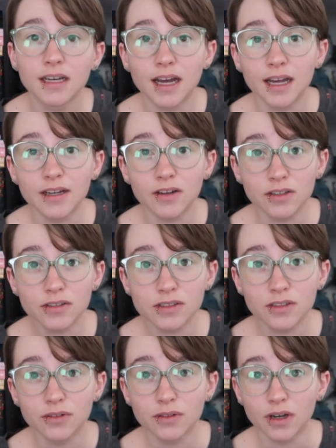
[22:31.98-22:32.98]
I
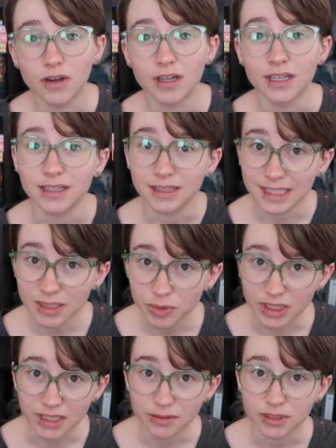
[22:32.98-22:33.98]
also, on
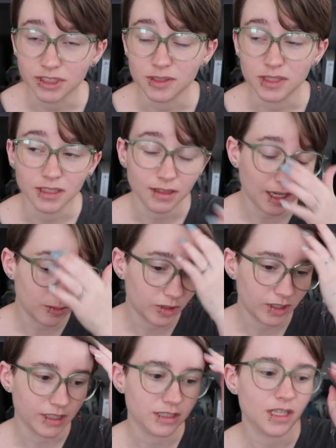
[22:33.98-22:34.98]
Libby, which is the
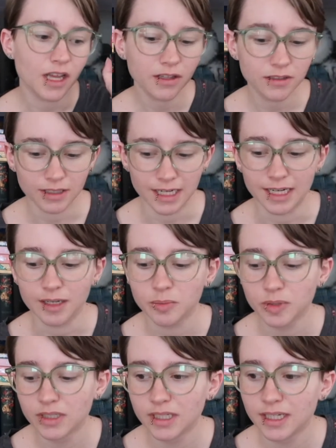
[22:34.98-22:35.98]
library's other app,
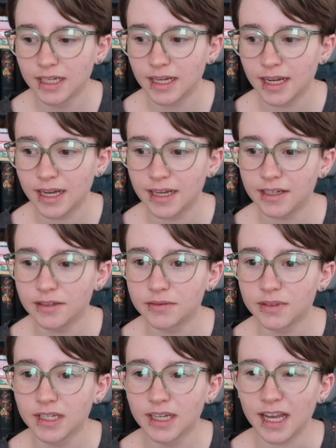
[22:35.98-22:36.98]
have
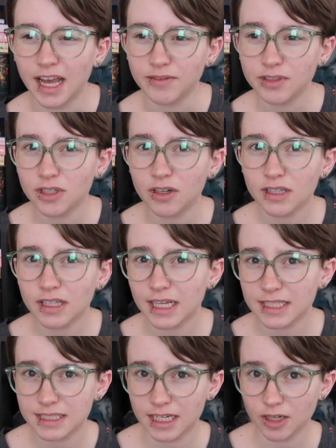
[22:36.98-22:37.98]
Avatar the
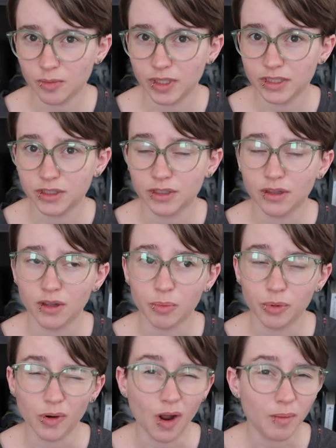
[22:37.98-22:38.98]
Last Airbender, The
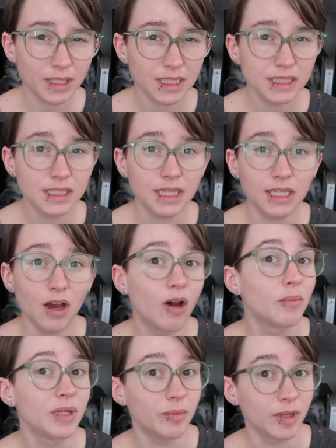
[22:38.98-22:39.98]
Promise, The
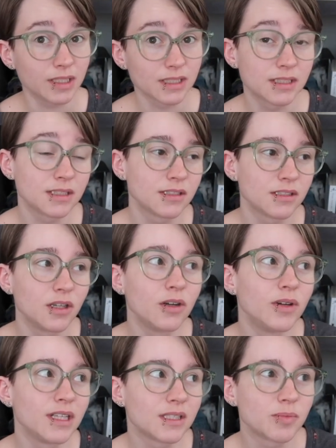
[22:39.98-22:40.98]
Omnibus.
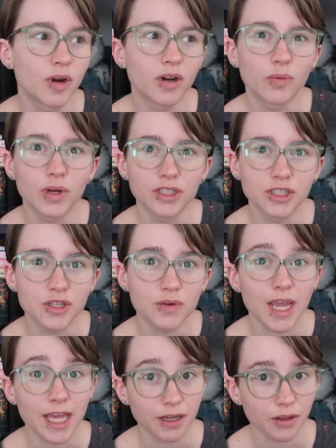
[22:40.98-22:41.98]
So it's part 1, 2,
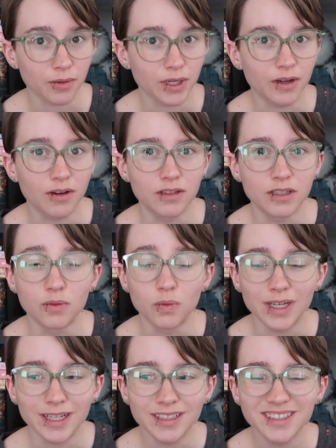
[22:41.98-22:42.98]
and 3 all in
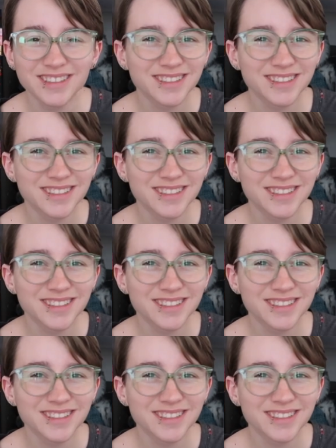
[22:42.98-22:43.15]
one.